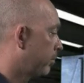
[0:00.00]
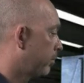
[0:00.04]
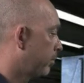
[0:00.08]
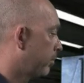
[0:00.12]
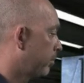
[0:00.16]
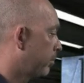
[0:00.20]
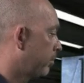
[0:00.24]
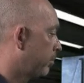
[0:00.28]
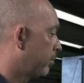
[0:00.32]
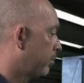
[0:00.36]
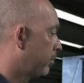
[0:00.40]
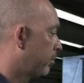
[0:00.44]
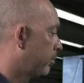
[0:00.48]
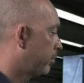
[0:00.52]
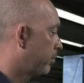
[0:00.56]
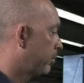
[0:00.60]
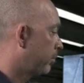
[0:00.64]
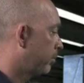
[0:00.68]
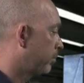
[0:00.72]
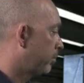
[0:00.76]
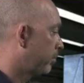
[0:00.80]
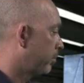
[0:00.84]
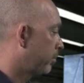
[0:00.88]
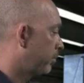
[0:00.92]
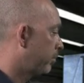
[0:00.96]

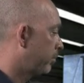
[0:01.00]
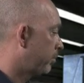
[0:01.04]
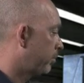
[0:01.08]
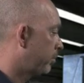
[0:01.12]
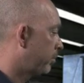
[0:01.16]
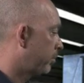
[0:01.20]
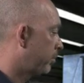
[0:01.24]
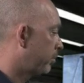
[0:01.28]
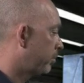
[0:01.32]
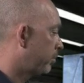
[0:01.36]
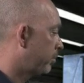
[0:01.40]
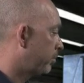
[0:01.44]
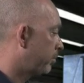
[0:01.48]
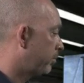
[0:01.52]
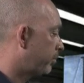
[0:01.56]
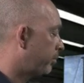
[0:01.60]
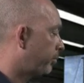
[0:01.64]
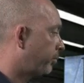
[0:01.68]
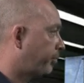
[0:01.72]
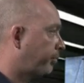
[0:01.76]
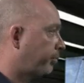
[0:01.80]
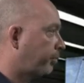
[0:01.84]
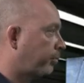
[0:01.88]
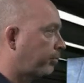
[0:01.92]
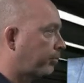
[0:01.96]

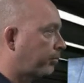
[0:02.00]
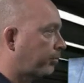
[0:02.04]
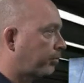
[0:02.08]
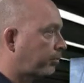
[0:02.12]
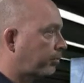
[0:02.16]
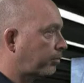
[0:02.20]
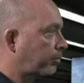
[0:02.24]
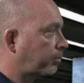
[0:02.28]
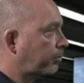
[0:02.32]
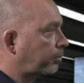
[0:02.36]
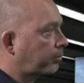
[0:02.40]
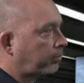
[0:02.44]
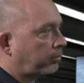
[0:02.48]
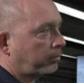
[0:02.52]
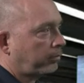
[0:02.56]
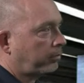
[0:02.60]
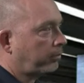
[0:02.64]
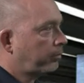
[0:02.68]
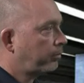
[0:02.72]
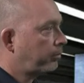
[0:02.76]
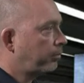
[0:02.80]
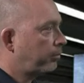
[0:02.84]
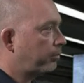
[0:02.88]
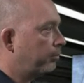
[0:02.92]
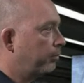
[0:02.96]

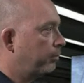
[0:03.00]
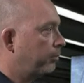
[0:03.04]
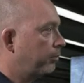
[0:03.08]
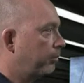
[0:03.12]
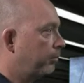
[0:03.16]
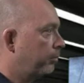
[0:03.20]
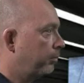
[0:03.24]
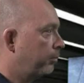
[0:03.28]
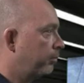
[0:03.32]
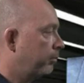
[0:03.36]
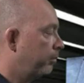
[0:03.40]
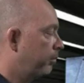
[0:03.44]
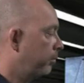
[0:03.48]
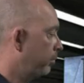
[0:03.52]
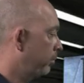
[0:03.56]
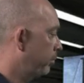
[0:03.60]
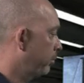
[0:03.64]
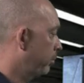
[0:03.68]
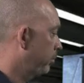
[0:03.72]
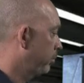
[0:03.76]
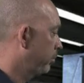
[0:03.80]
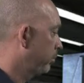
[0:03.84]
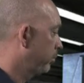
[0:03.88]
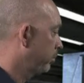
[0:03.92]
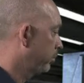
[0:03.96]

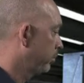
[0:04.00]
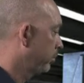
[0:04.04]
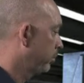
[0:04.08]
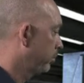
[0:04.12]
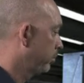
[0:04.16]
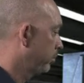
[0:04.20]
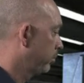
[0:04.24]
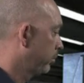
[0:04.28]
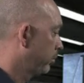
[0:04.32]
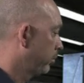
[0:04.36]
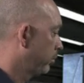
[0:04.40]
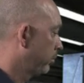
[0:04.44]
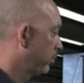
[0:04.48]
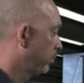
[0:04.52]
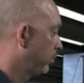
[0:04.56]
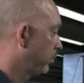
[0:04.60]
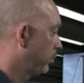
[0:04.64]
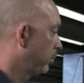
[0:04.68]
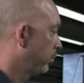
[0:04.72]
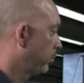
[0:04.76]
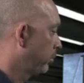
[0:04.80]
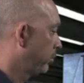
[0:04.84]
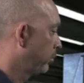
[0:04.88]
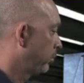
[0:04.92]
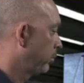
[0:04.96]

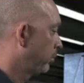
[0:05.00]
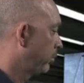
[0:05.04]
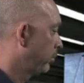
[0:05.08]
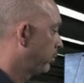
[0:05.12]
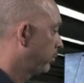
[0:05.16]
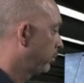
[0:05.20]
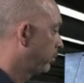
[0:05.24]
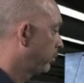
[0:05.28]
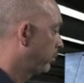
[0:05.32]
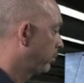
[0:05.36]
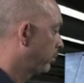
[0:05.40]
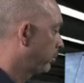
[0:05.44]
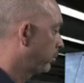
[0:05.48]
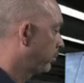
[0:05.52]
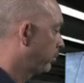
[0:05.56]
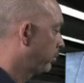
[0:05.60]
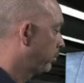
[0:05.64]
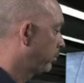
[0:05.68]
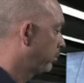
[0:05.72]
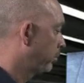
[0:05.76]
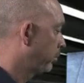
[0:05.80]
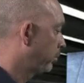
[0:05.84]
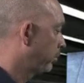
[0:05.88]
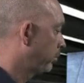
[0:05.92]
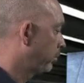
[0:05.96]

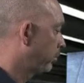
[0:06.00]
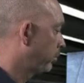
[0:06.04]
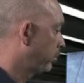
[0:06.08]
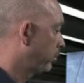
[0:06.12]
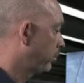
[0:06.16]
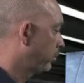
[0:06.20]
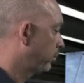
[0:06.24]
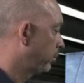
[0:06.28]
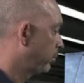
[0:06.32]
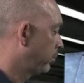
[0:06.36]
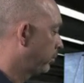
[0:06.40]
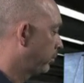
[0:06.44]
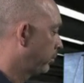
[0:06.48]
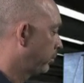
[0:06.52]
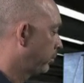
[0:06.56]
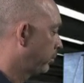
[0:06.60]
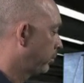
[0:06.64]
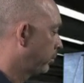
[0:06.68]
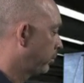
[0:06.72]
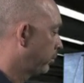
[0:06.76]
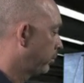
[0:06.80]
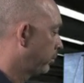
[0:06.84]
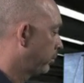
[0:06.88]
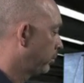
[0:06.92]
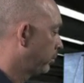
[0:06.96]

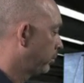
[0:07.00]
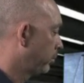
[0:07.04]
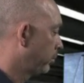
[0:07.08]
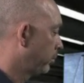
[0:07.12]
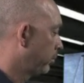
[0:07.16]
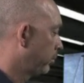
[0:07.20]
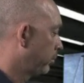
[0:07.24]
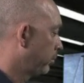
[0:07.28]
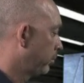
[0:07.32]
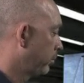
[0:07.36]
The person shown says nothing.